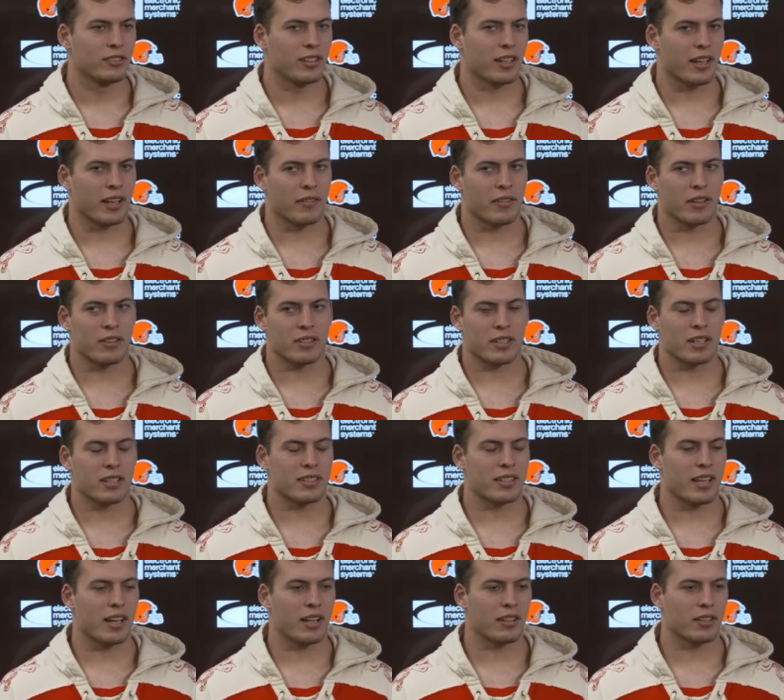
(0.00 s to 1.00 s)
like, if he was going to
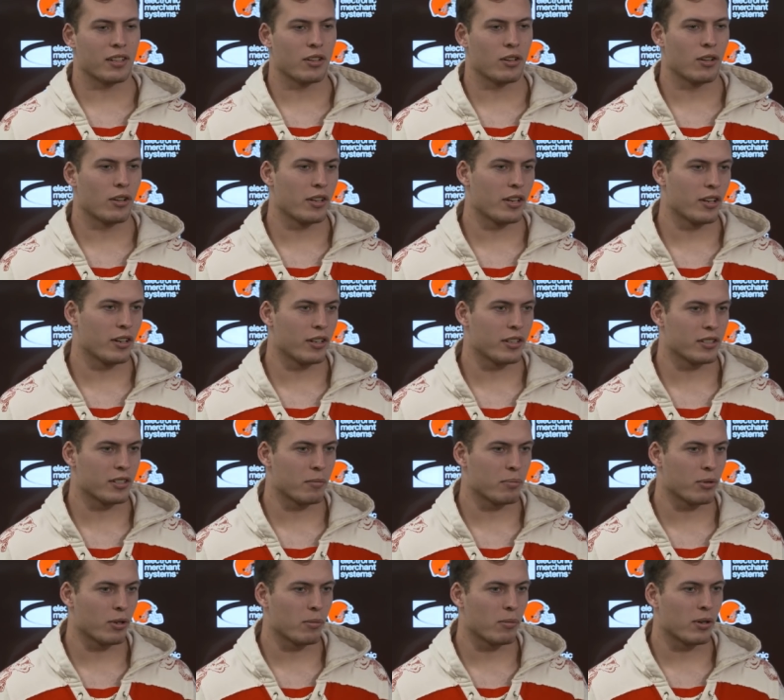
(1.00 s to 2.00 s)
stay healthy the whole year, he's a
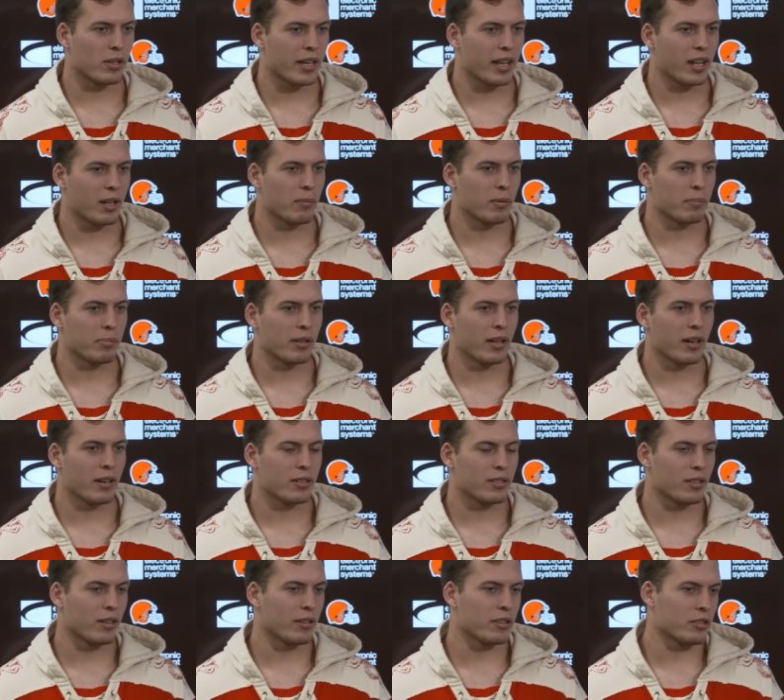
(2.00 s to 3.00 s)
Pro Bowl caliber player.
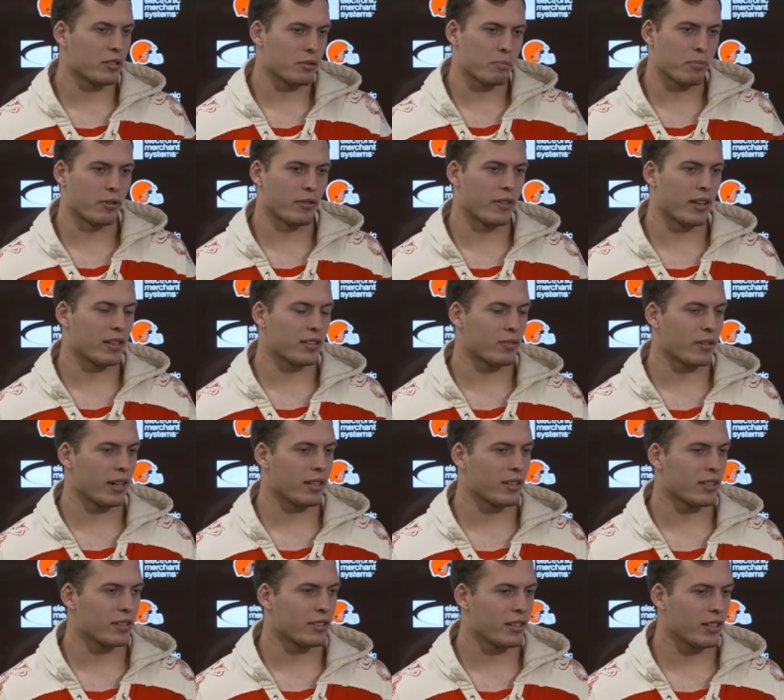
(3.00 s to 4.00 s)
So he's just proved us right
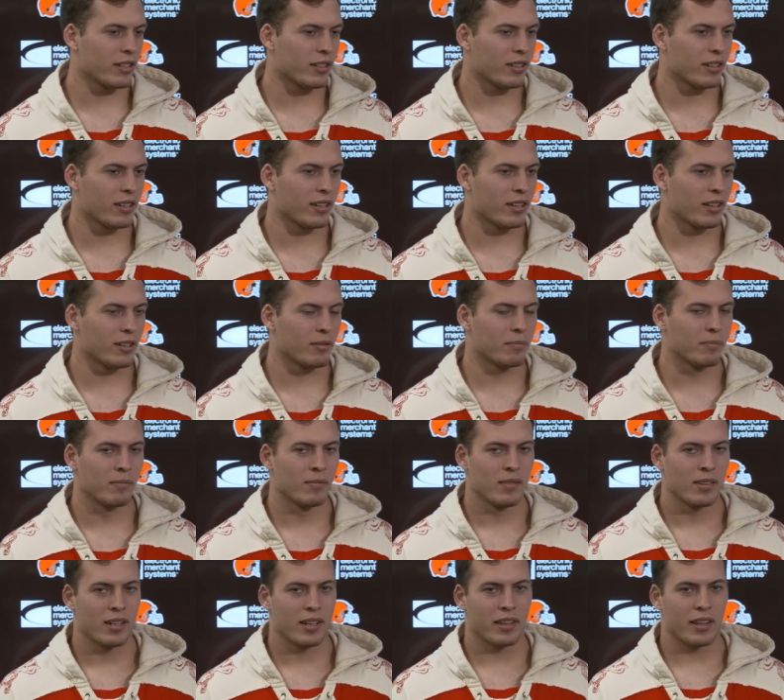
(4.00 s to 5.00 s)
this year um,
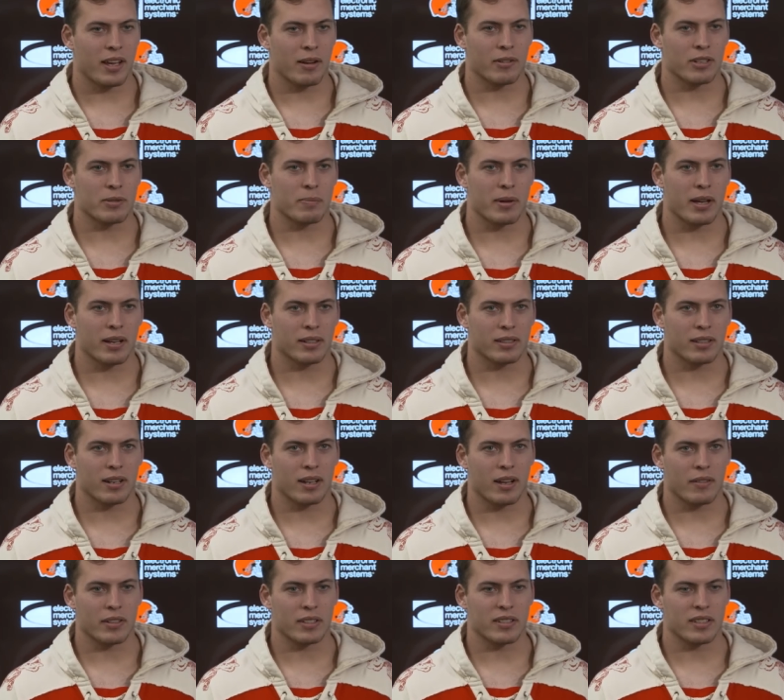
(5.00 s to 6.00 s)
in that respect. And
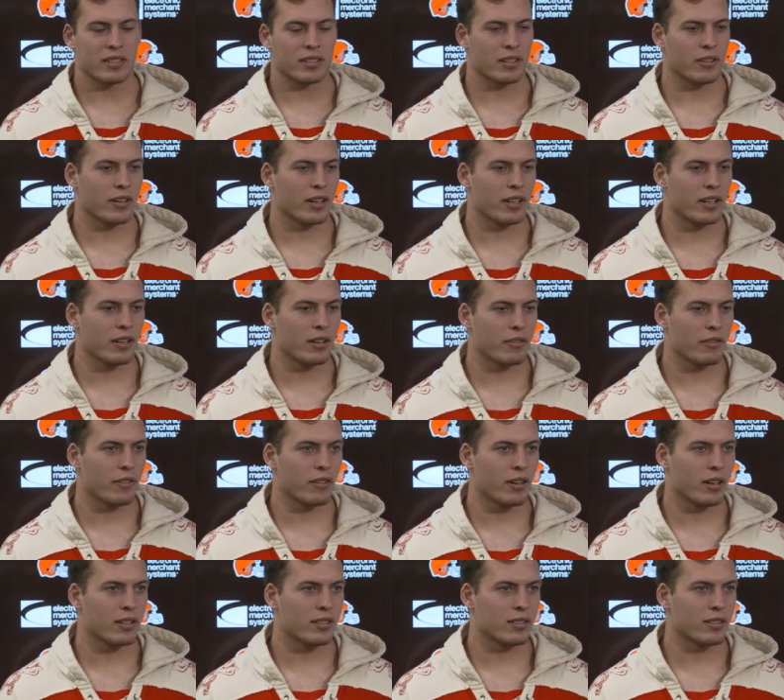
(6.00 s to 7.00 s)
obviously, he's a great year
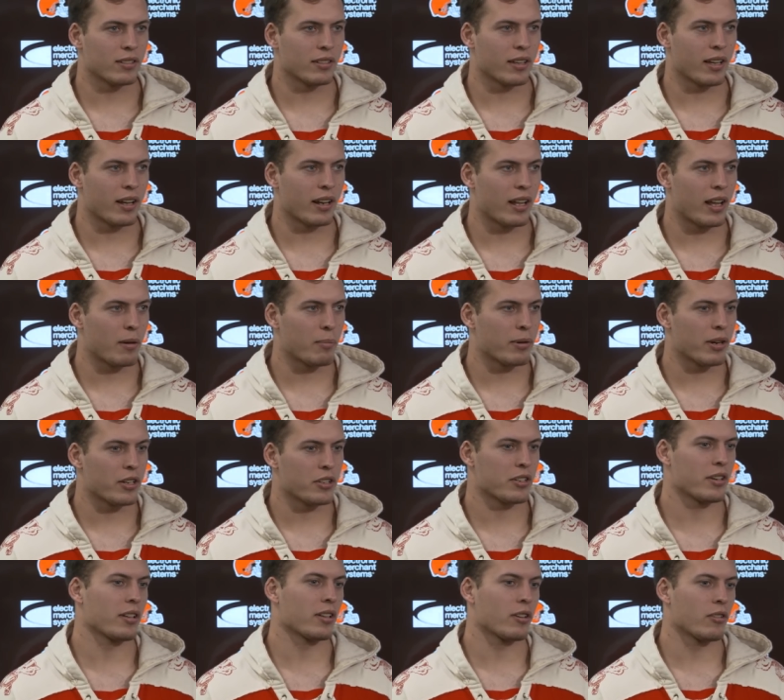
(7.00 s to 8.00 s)
for us and got a lot of
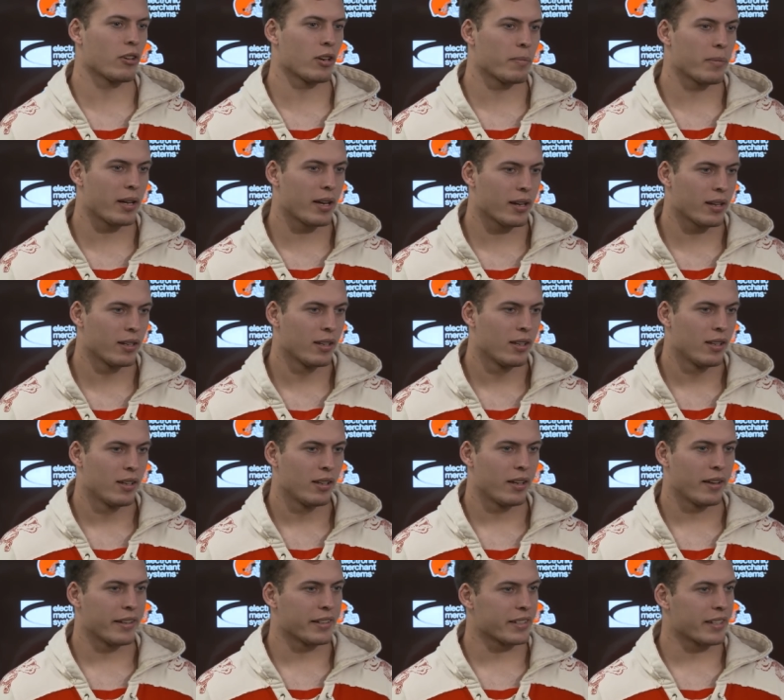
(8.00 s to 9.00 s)
pressure on the quarterback
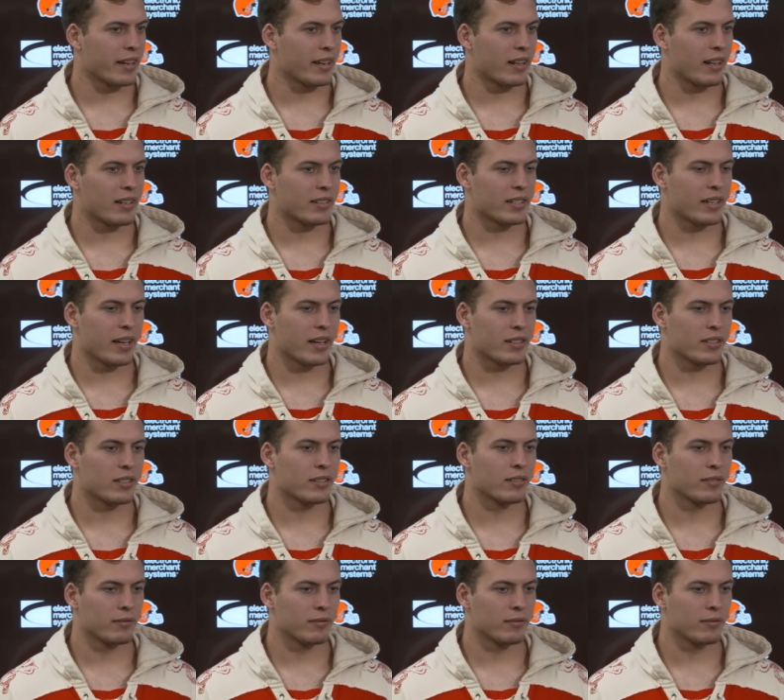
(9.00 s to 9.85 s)
and has got a lot of sacks.